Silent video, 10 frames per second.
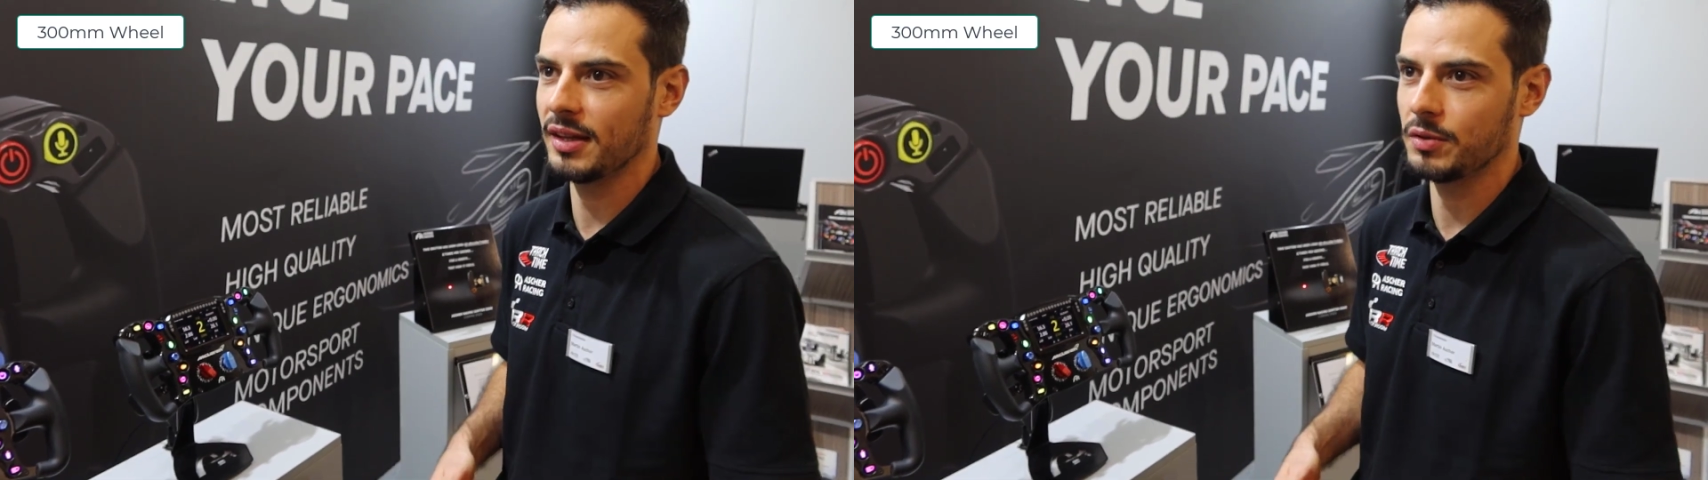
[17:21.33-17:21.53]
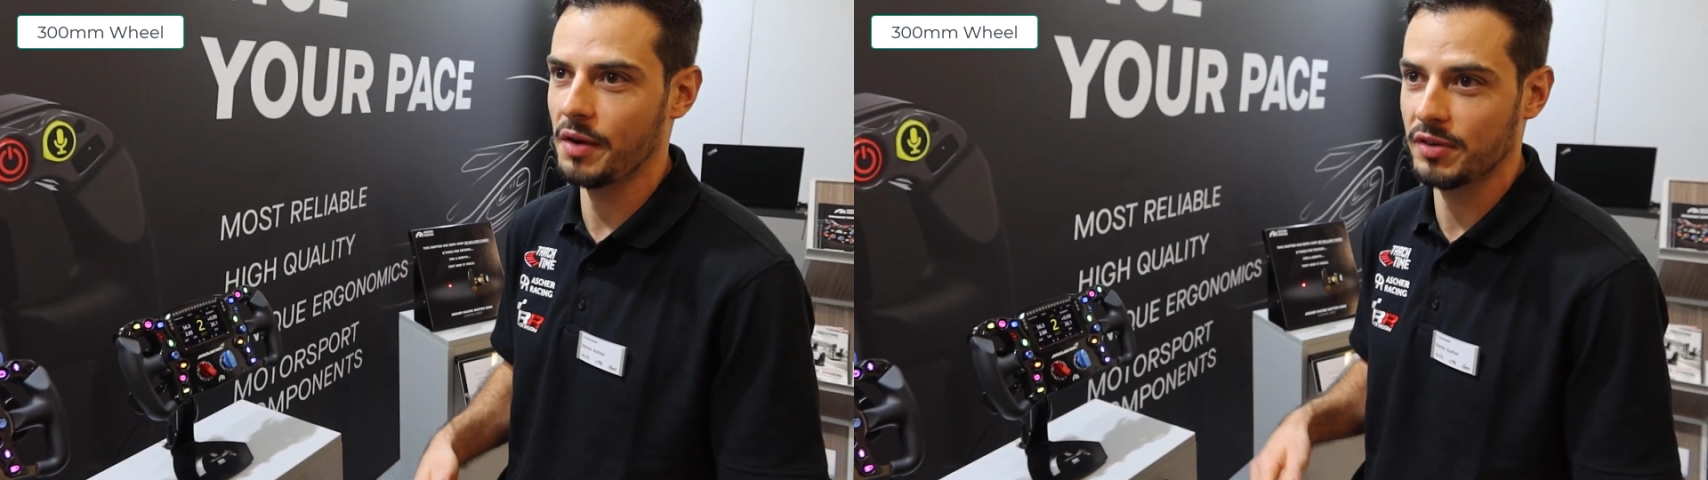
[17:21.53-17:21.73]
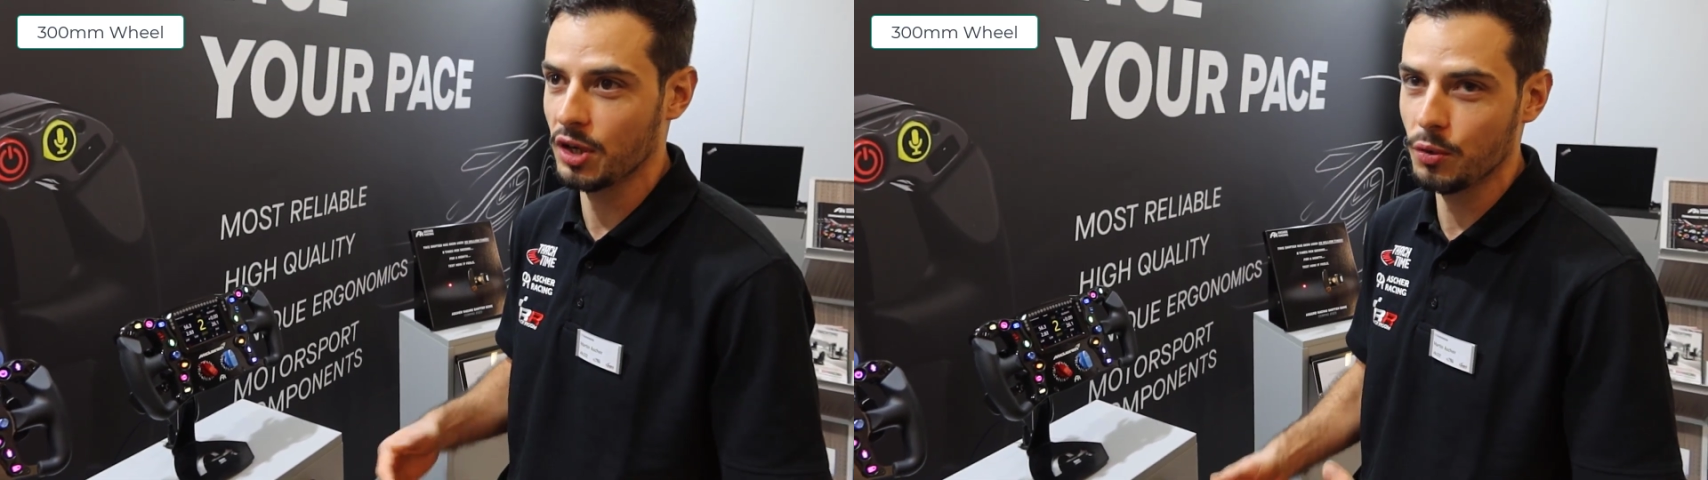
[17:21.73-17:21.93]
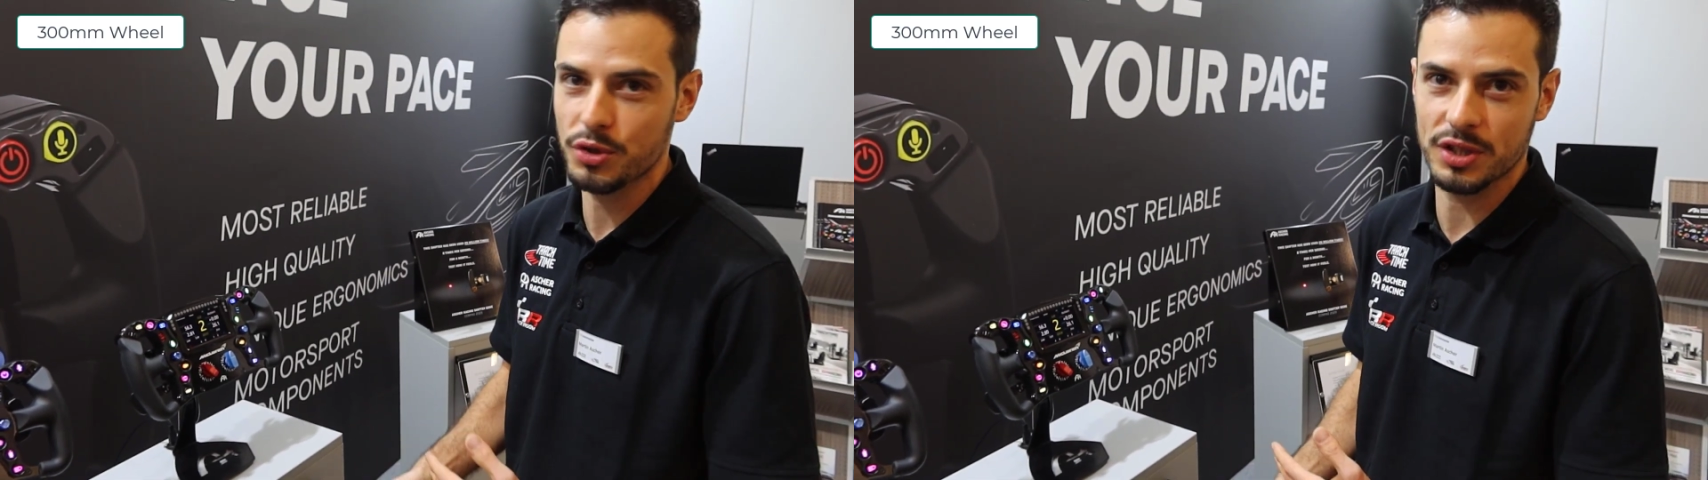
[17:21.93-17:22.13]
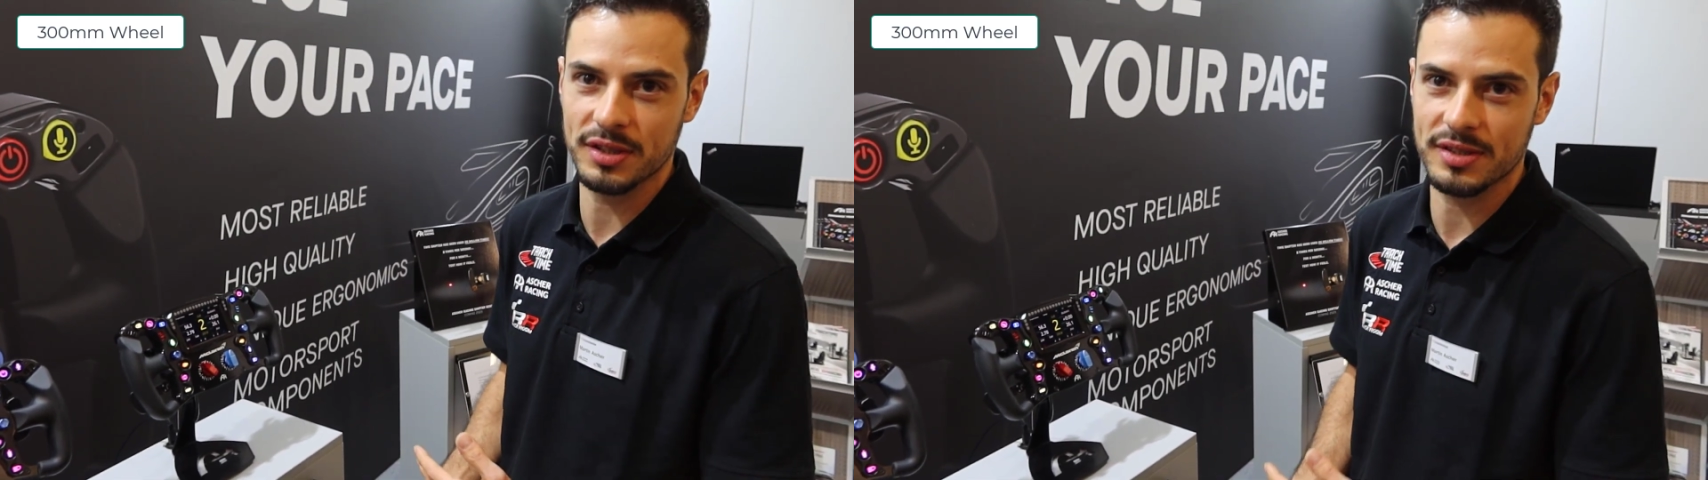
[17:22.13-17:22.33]
the
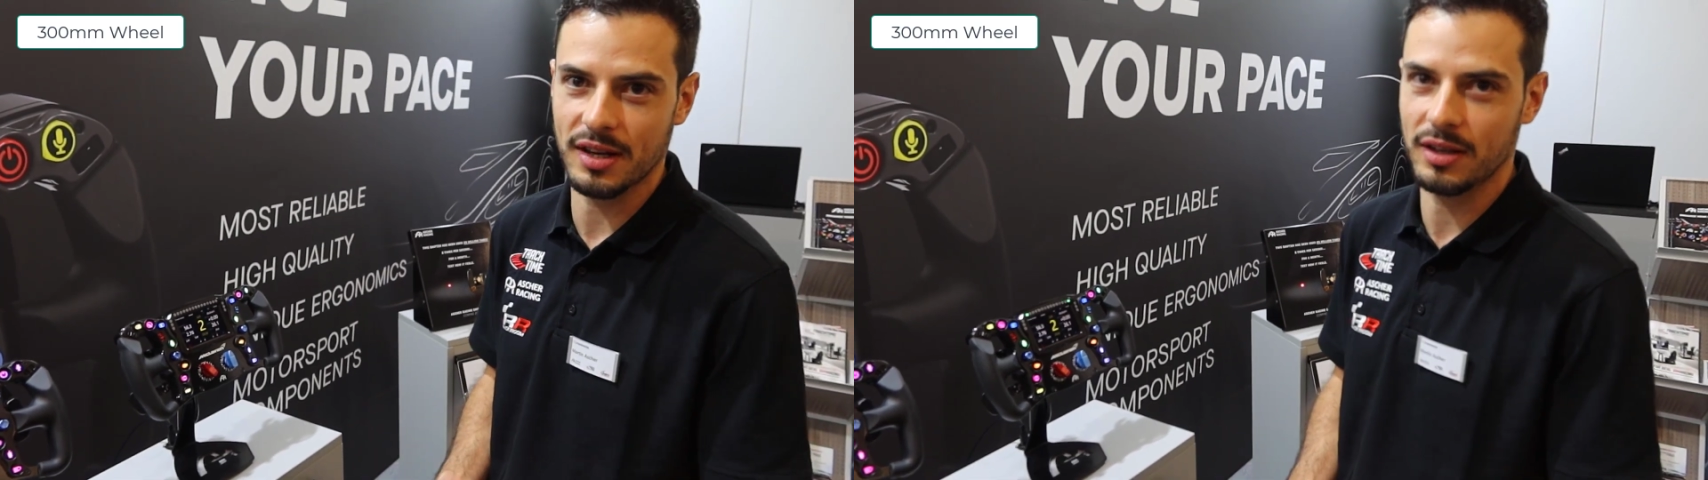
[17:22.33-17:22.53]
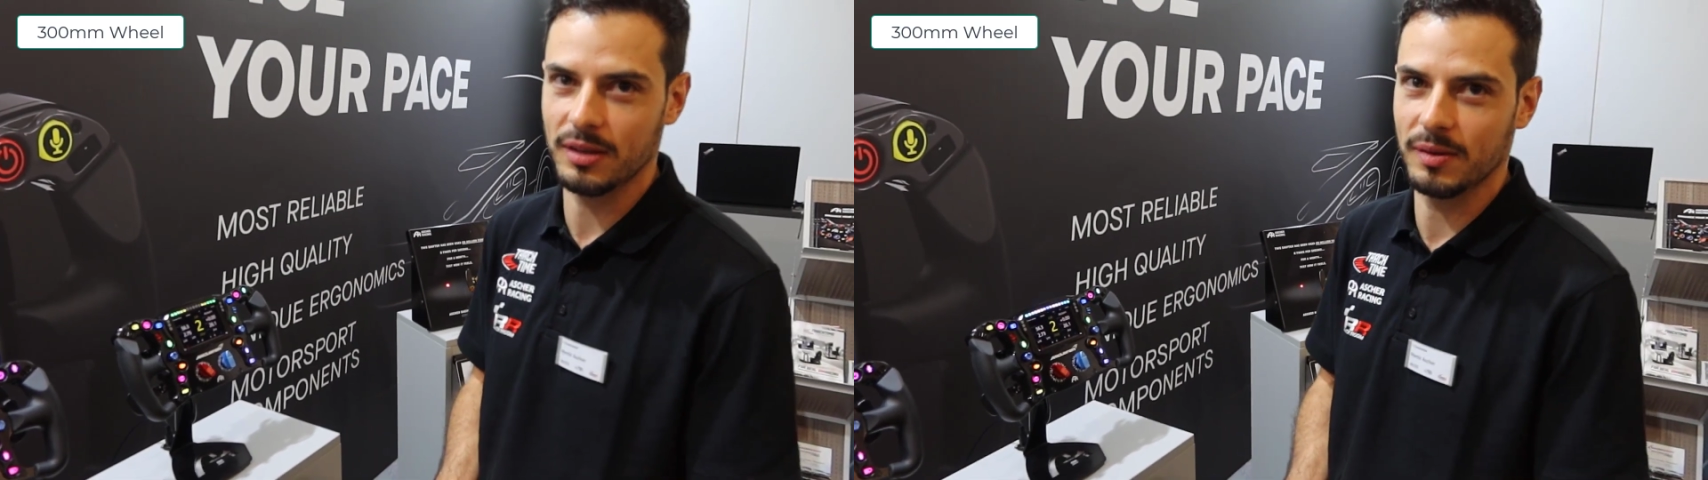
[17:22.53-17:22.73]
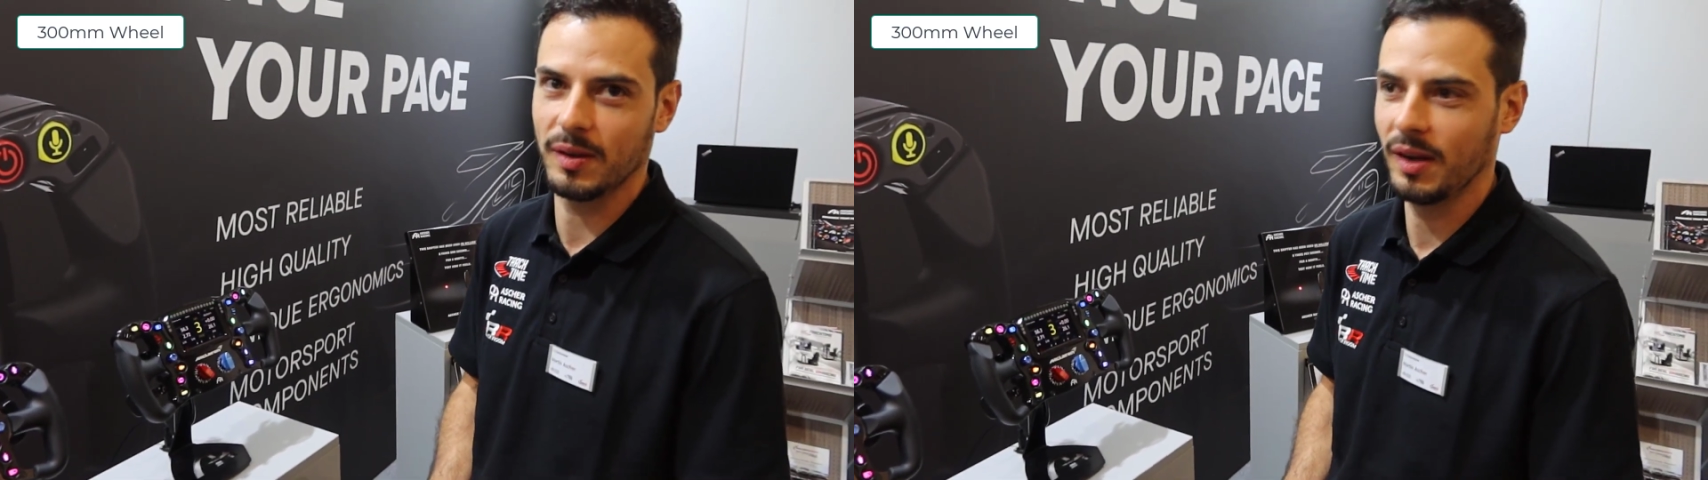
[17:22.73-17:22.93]
revolutions are